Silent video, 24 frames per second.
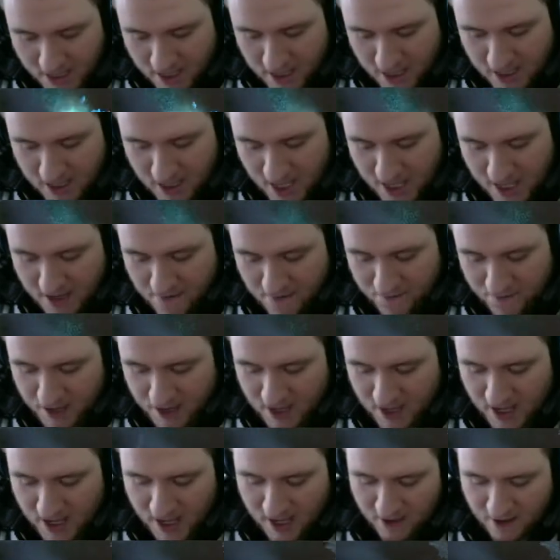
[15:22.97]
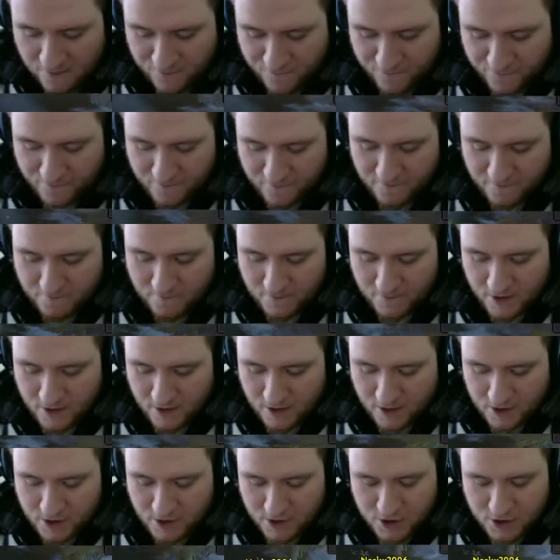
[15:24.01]
even if
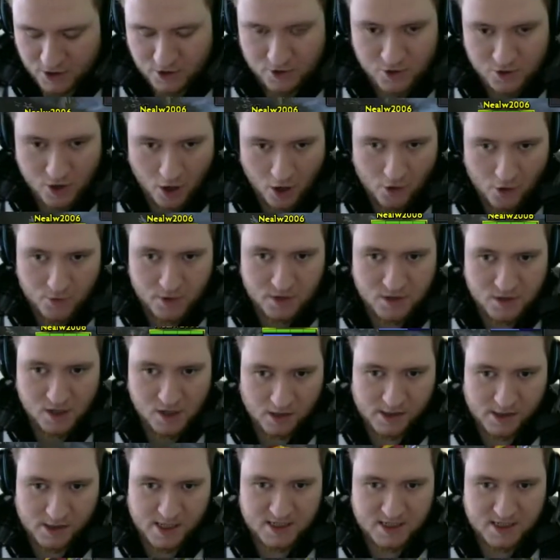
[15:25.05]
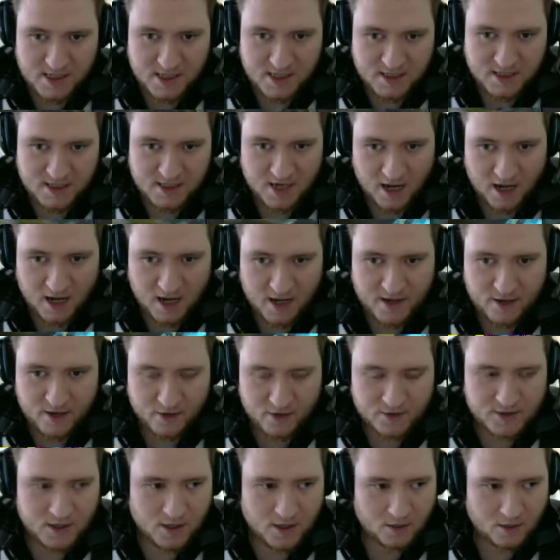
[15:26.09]
you know your target is going to die
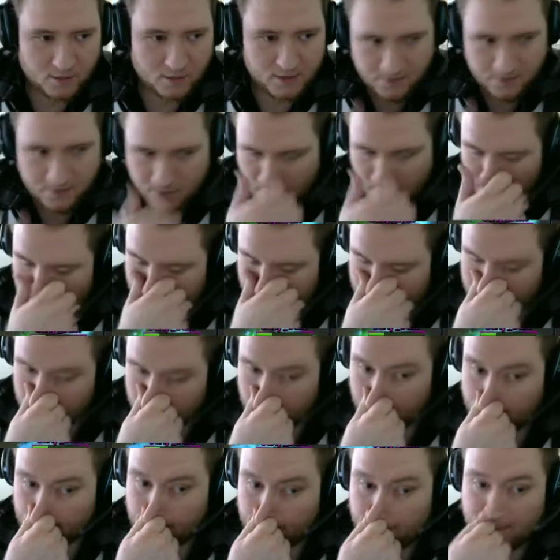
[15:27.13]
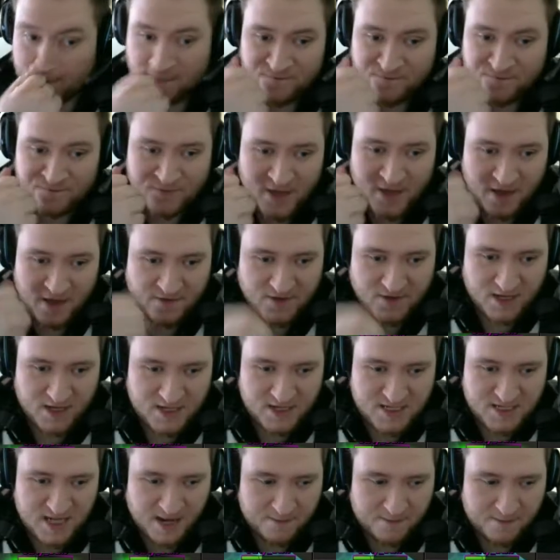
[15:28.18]
under Cold Embrace, if they're going to
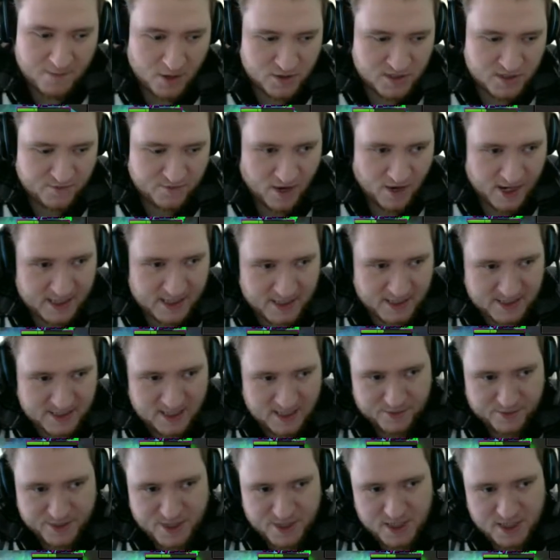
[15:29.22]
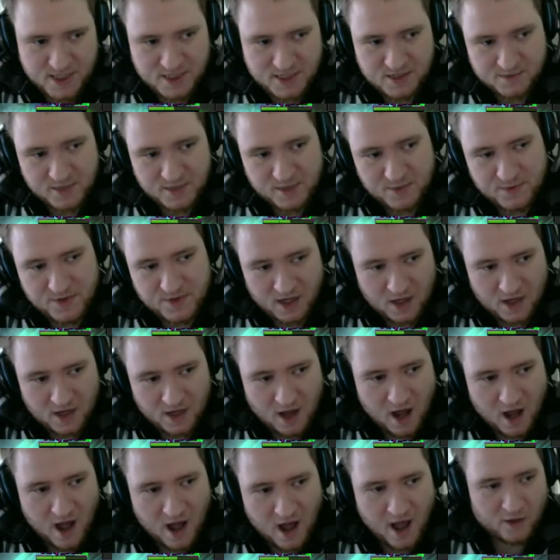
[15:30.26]
take mostly right-click damage and it's somebody with a lot of
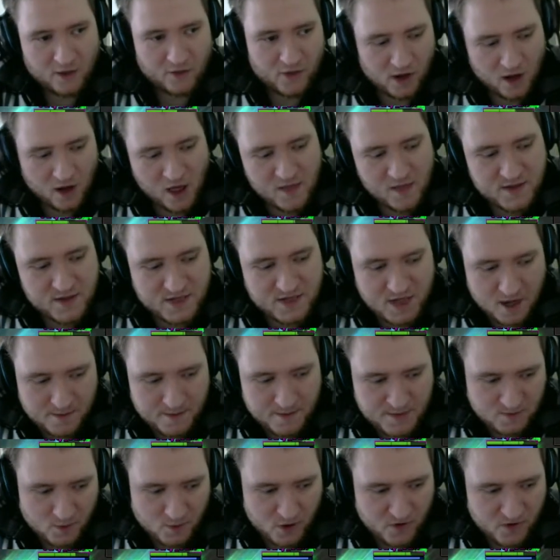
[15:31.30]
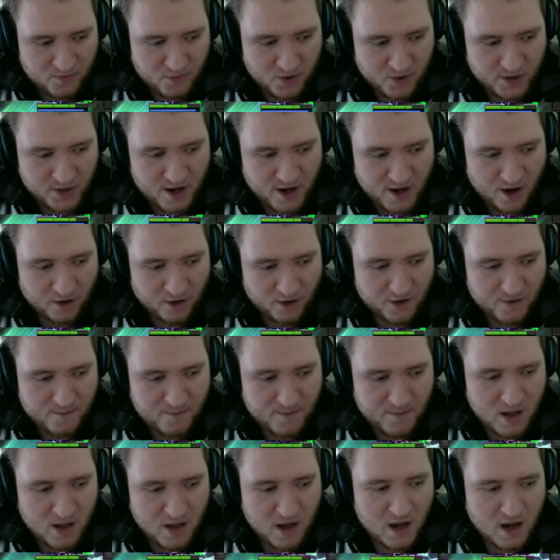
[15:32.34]
health, a lot of the time it's worth putting it on them,
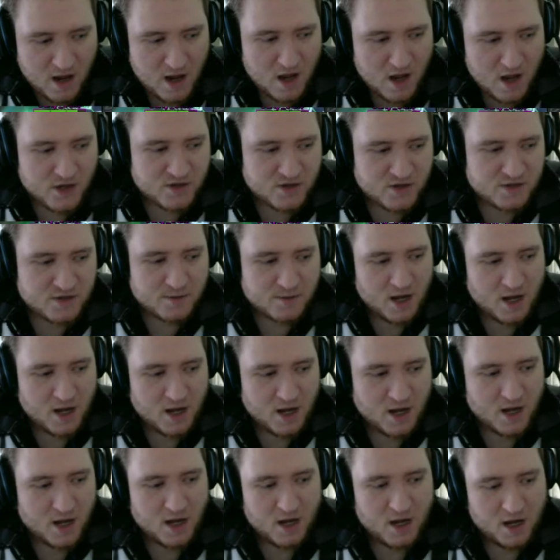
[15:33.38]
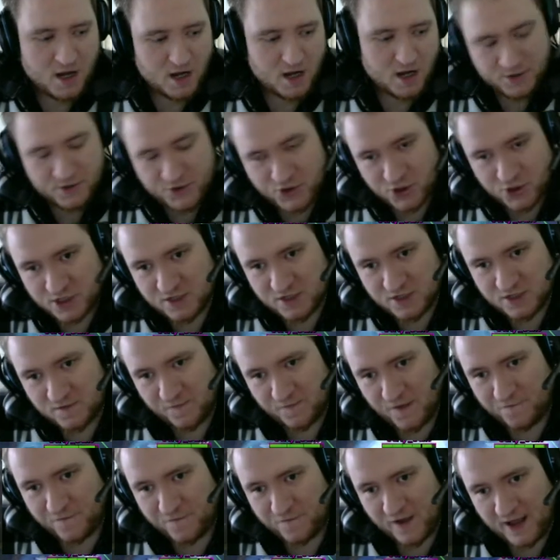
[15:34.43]
just for the
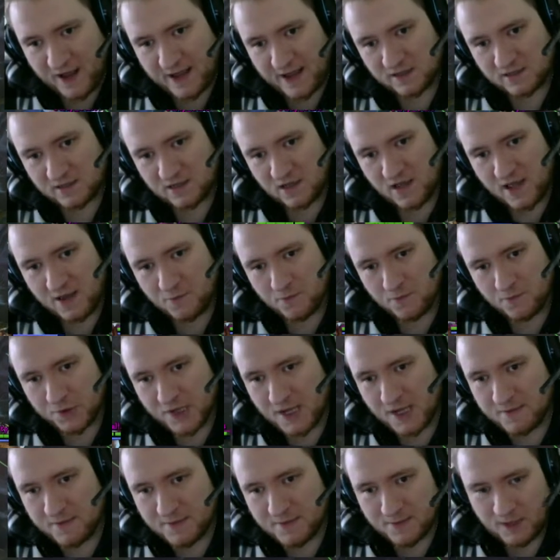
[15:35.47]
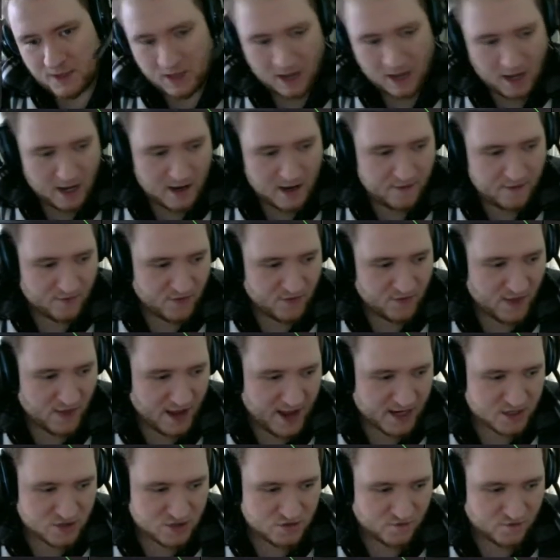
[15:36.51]
fact that it will keep them alive that
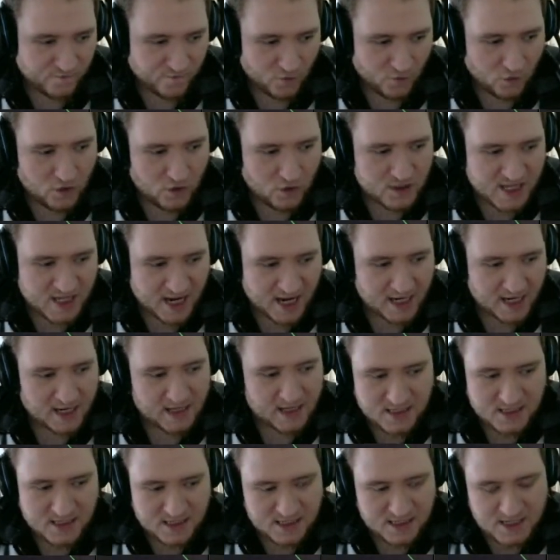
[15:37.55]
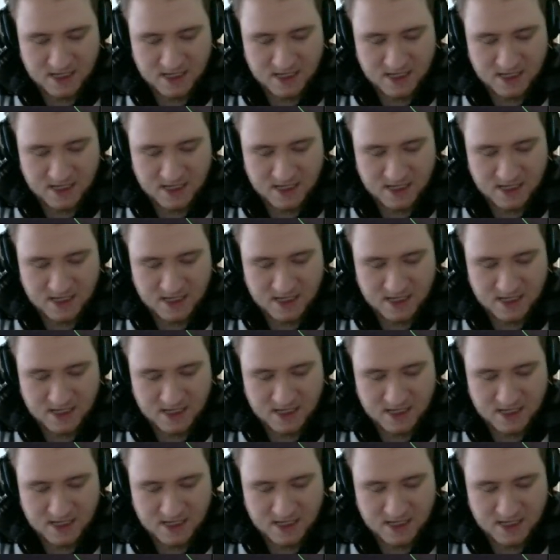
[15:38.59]
extra 4 seconds.